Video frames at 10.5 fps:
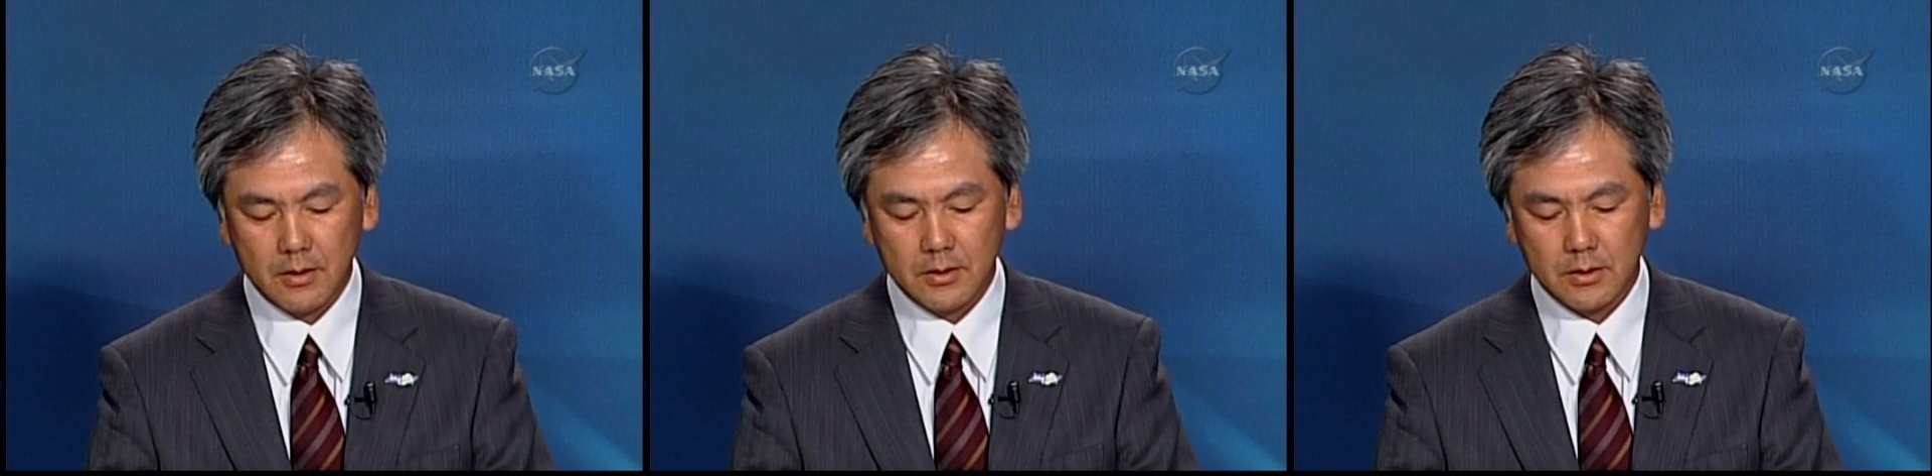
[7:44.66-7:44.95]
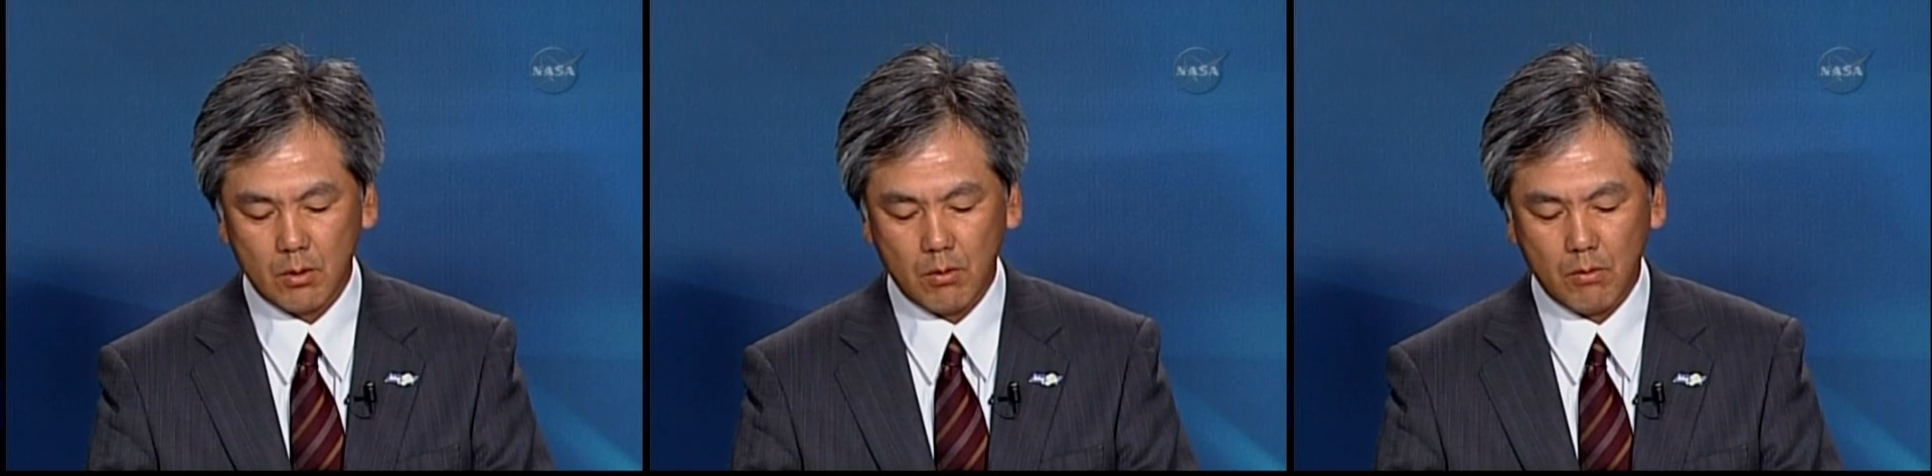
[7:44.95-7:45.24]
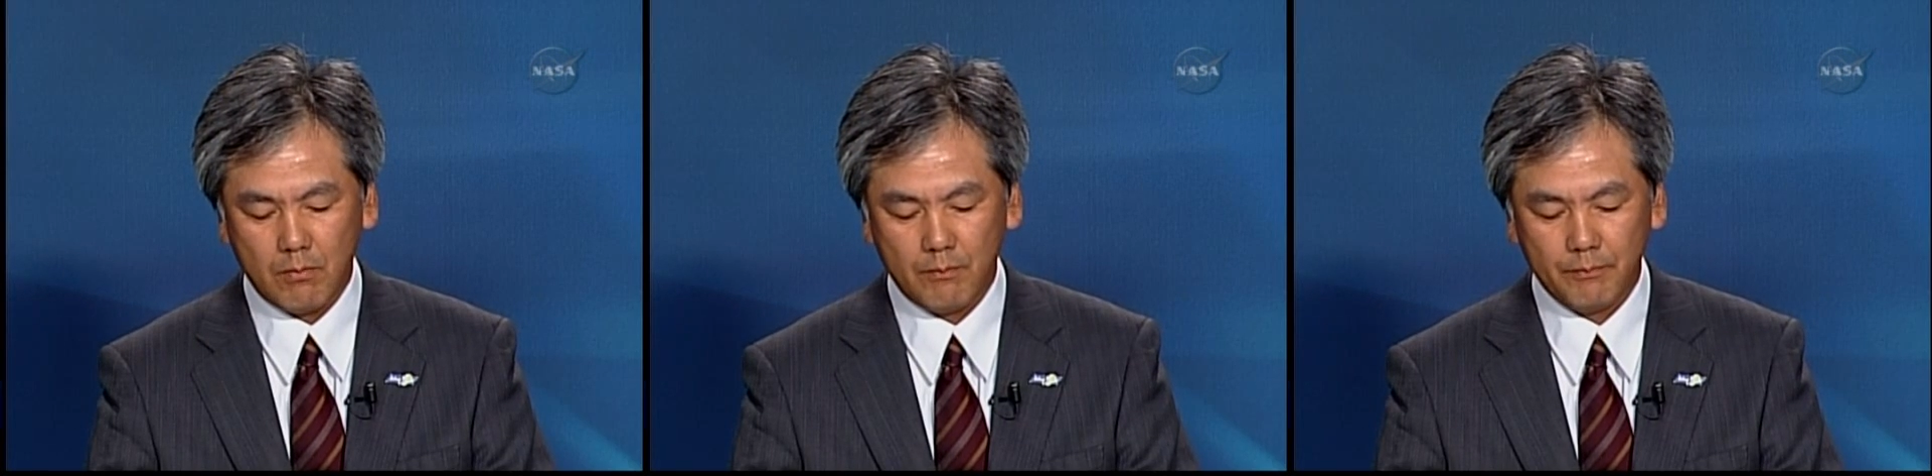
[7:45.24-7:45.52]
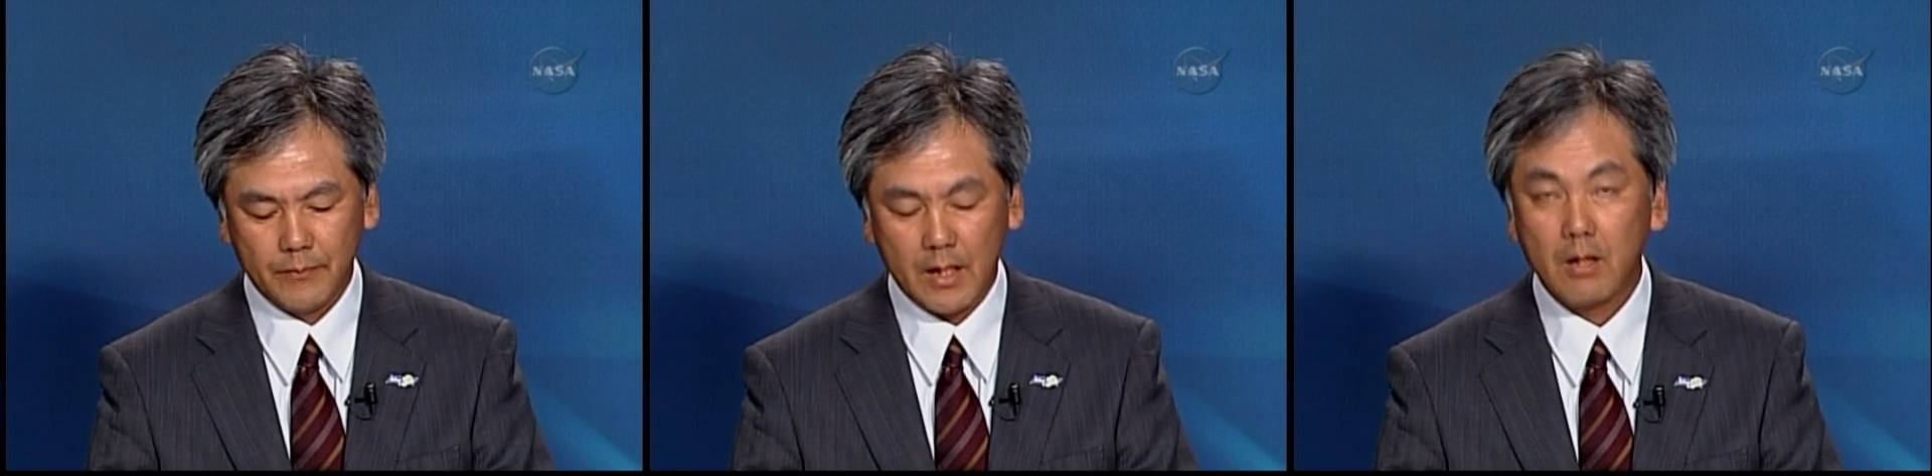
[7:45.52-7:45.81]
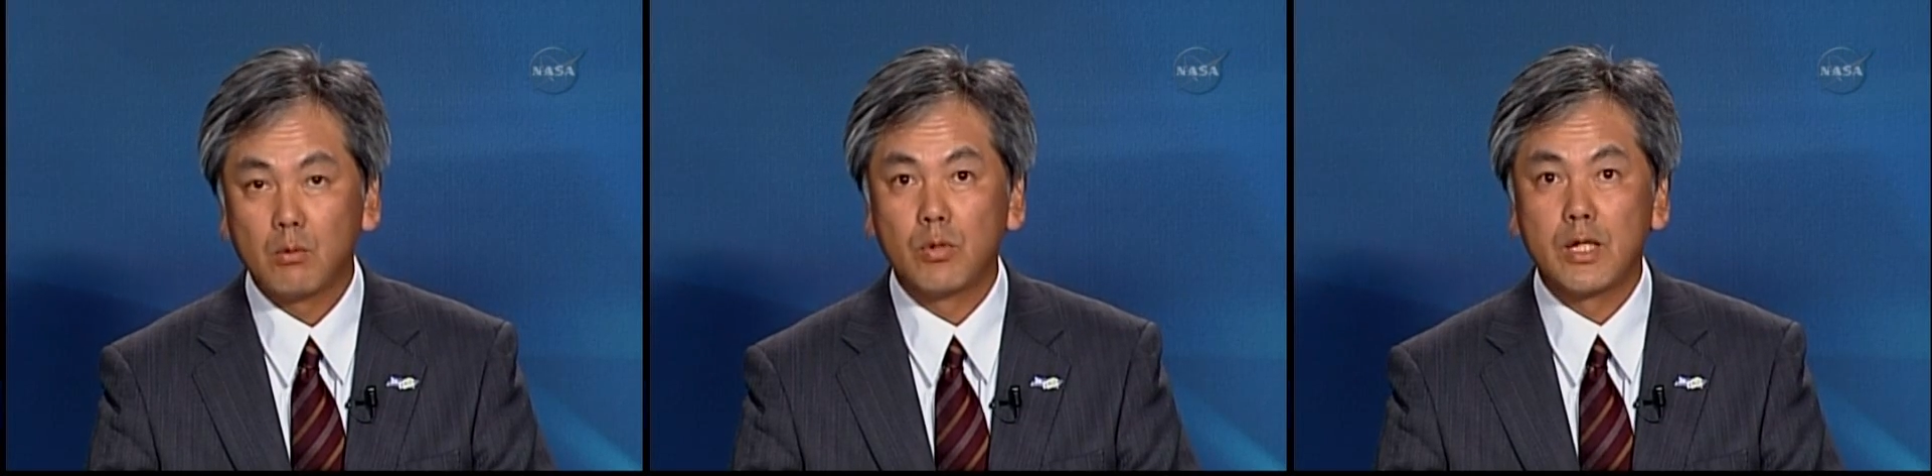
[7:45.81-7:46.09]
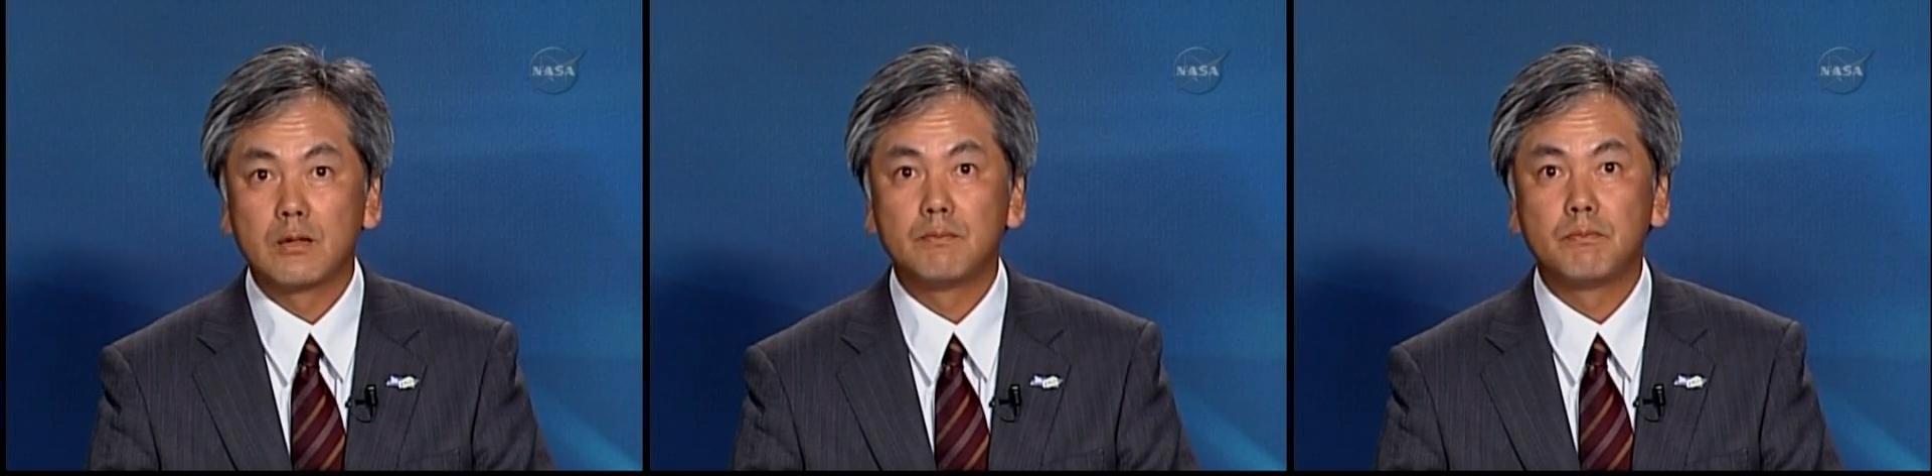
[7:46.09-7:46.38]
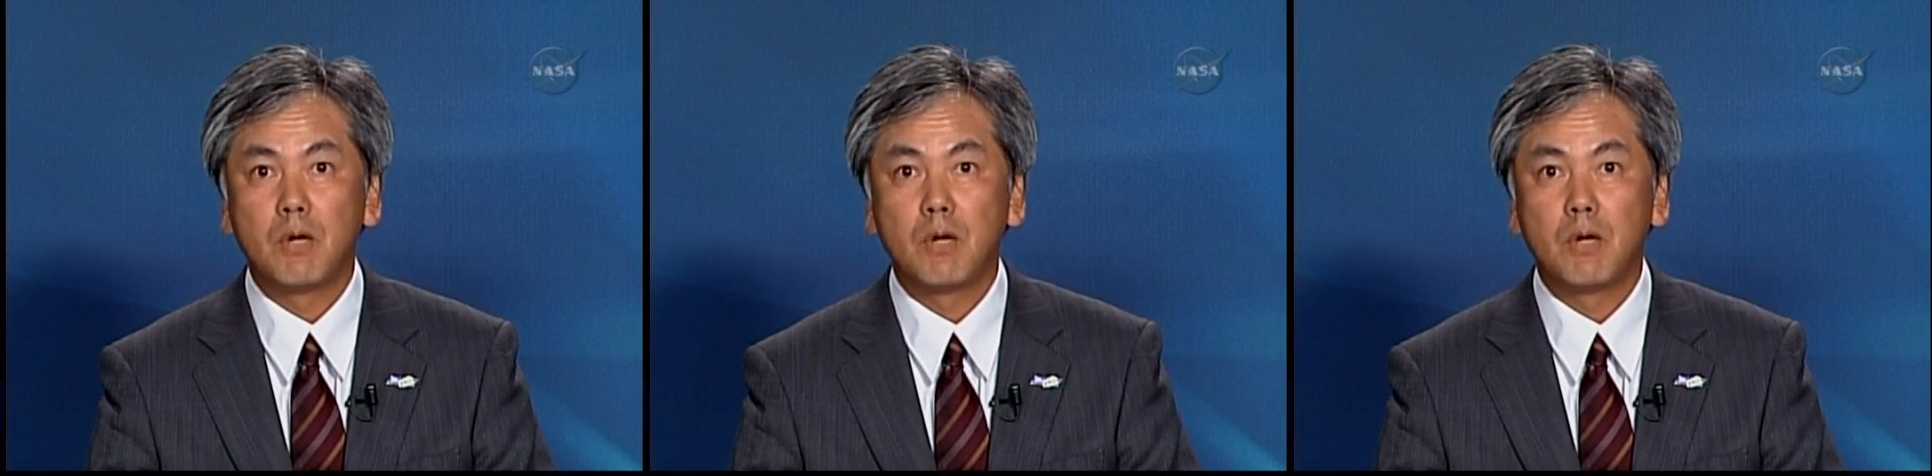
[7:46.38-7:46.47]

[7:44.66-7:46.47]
So now we are